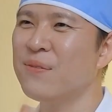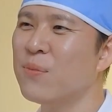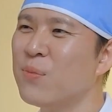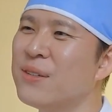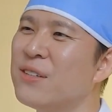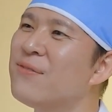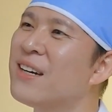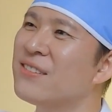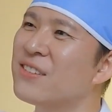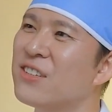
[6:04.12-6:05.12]
Once the
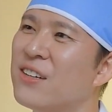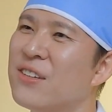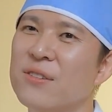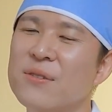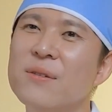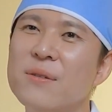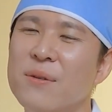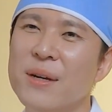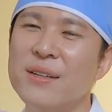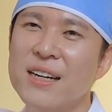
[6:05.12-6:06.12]
fat is injected,
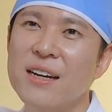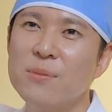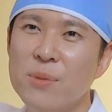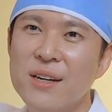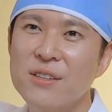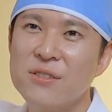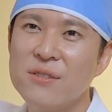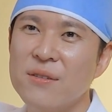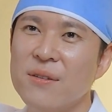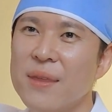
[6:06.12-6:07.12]
it stays in place
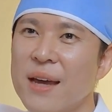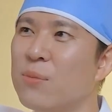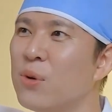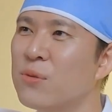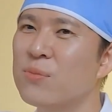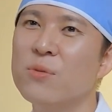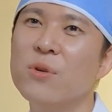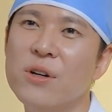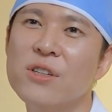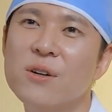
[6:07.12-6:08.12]
and won't move
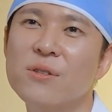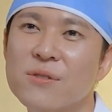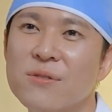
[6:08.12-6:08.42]
on its own.